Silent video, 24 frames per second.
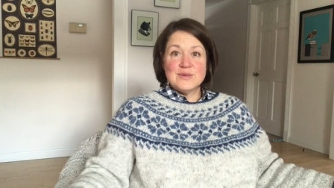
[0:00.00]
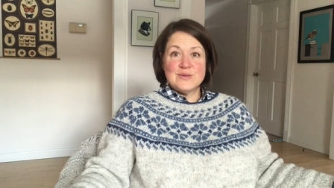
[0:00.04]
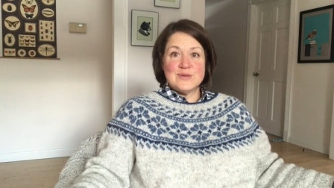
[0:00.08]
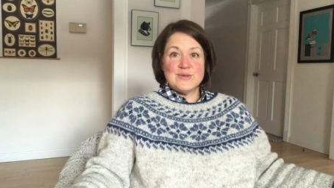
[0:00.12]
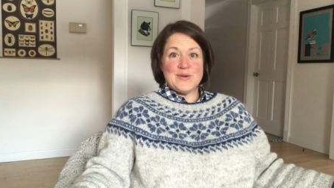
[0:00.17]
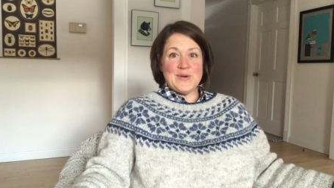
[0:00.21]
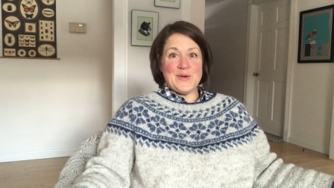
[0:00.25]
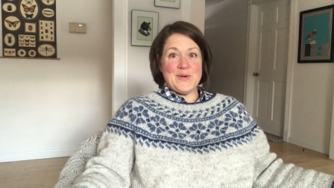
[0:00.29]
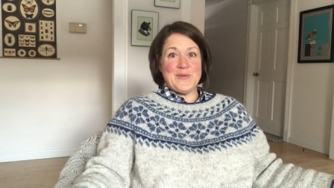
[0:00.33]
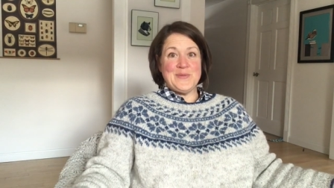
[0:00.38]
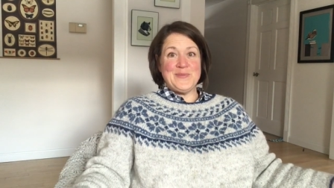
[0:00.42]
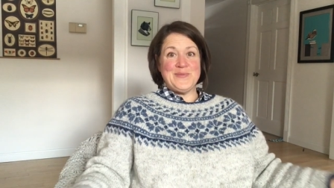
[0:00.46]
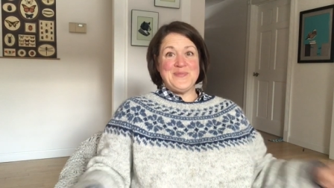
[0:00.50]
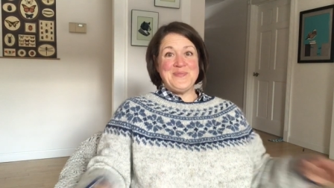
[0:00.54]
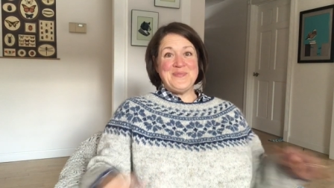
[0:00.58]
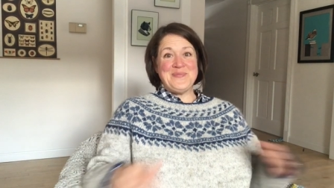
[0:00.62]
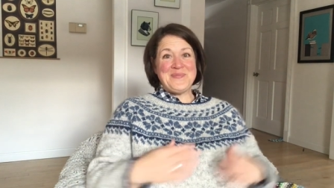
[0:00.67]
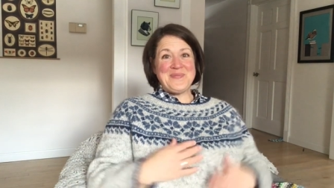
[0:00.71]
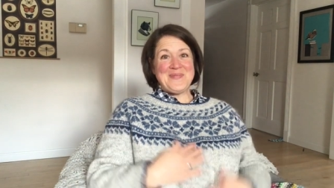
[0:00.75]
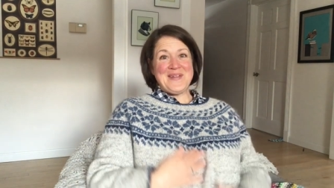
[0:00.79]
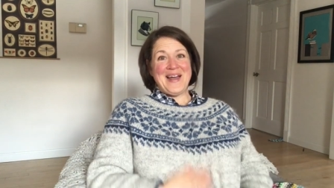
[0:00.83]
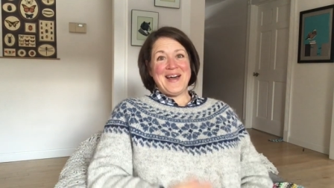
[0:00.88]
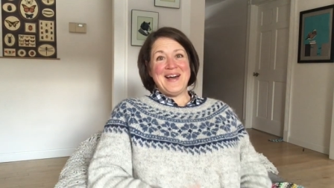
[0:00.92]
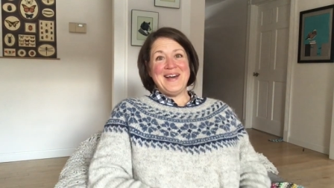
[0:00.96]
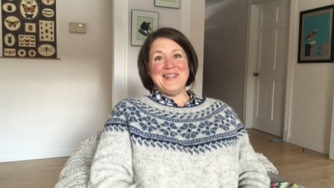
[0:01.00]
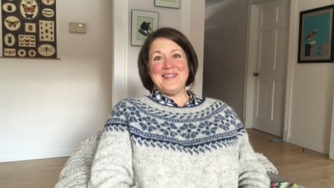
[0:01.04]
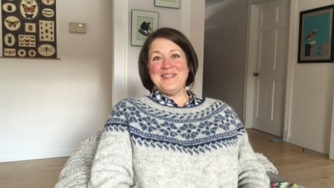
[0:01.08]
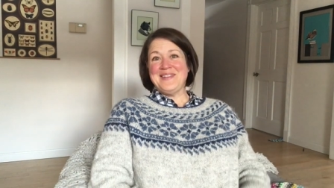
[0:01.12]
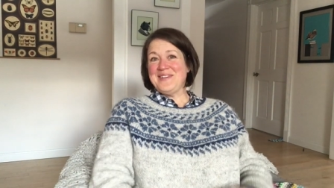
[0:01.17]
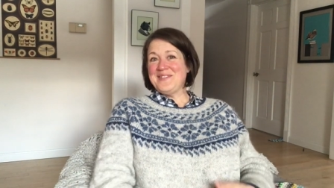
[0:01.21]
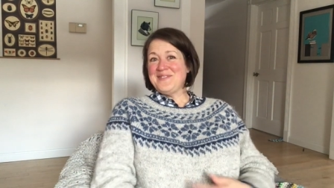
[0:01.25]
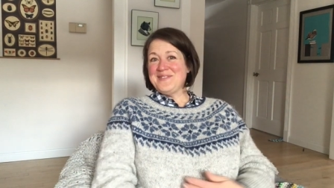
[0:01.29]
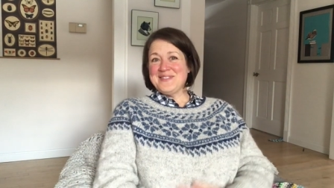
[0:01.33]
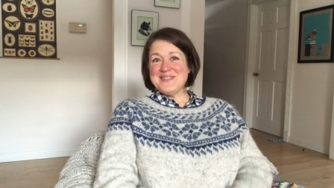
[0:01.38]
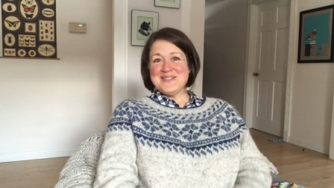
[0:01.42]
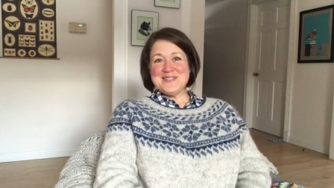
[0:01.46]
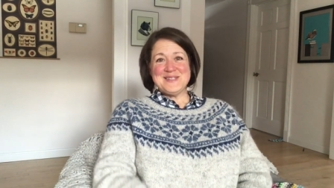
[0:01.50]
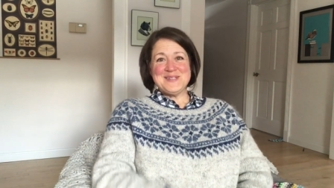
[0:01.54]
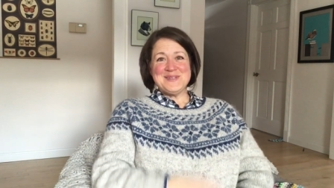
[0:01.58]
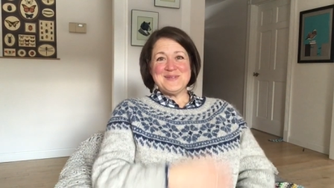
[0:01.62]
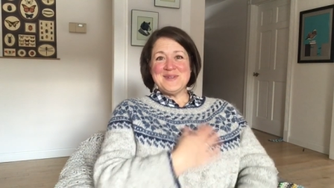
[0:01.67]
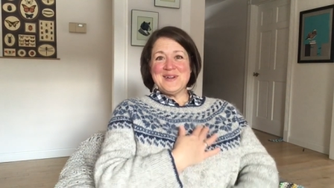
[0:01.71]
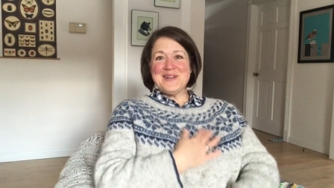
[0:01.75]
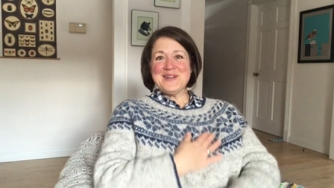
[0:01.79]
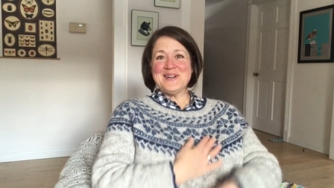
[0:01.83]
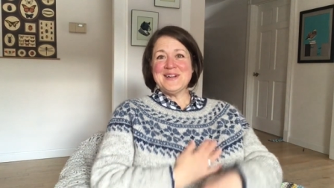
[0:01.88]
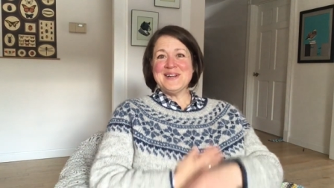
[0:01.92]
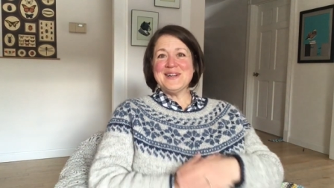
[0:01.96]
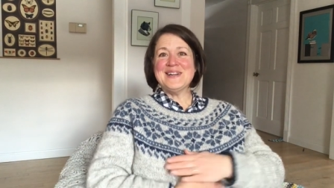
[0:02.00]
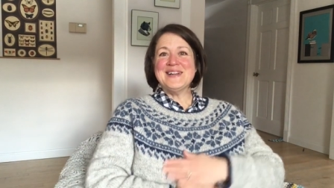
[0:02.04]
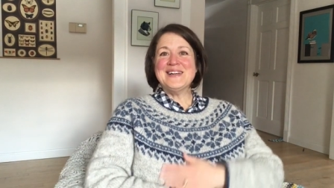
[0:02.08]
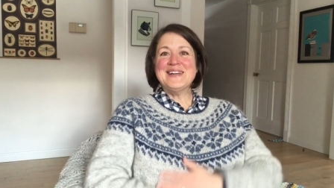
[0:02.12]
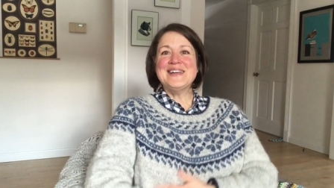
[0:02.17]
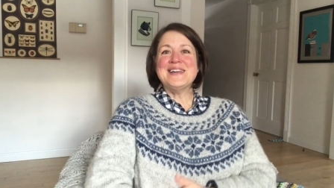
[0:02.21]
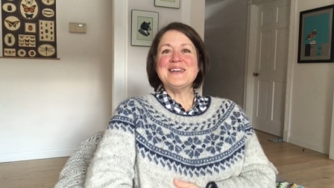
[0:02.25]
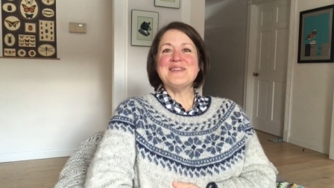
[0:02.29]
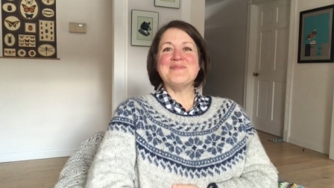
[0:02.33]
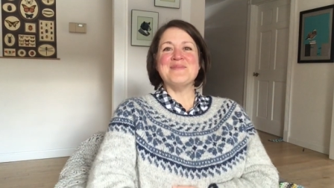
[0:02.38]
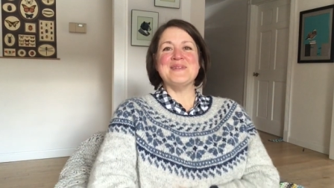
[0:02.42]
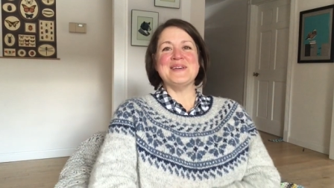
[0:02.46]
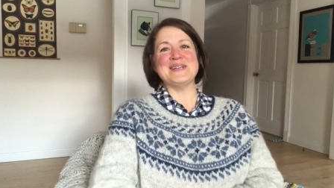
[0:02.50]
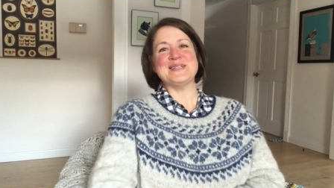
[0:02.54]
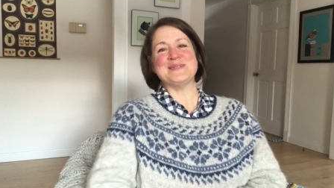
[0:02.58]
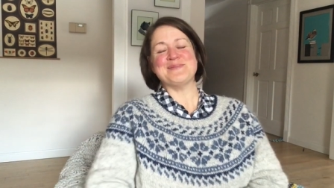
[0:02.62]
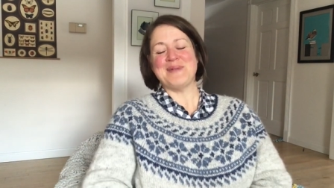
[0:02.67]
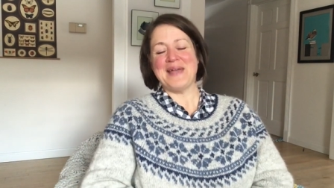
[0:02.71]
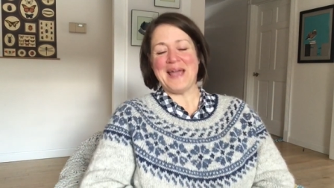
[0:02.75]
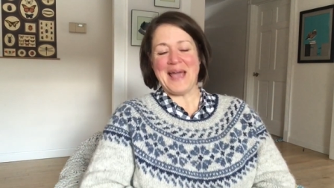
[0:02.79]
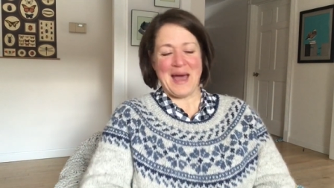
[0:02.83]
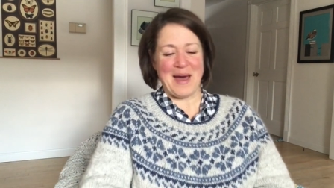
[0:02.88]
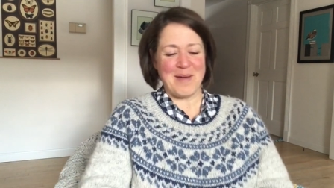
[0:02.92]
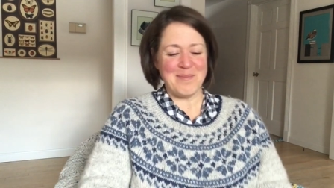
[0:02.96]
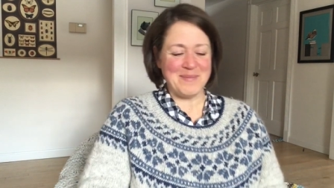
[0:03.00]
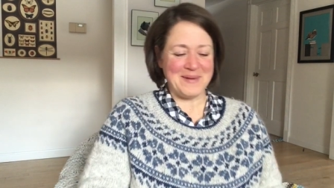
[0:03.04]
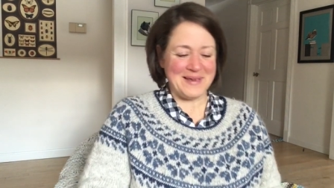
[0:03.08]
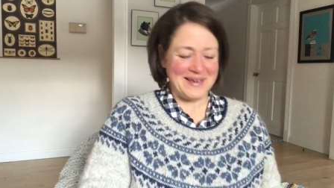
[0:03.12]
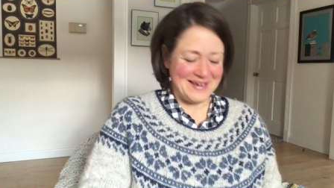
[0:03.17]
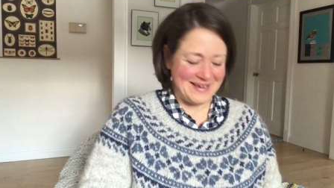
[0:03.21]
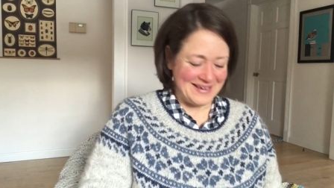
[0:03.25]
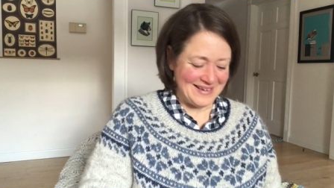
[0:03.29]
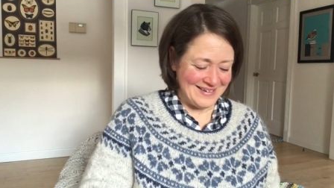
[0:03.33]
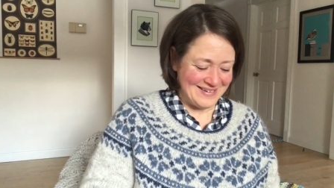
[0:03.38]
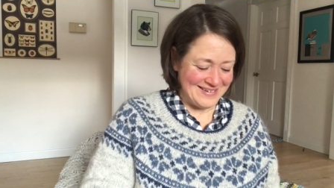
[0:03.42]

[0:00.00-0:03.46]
So I love this sweater. It makes me happy.